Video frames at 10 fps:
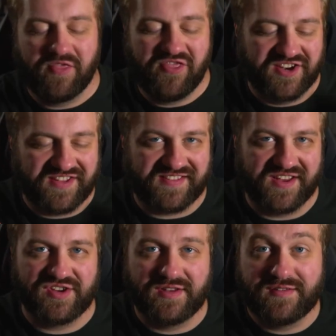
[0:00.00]
The
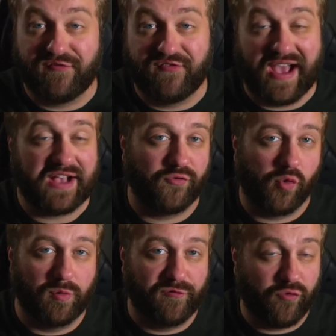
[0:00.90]
decision to fast
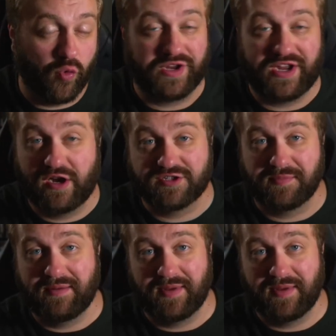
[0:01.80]
forward 4 years made me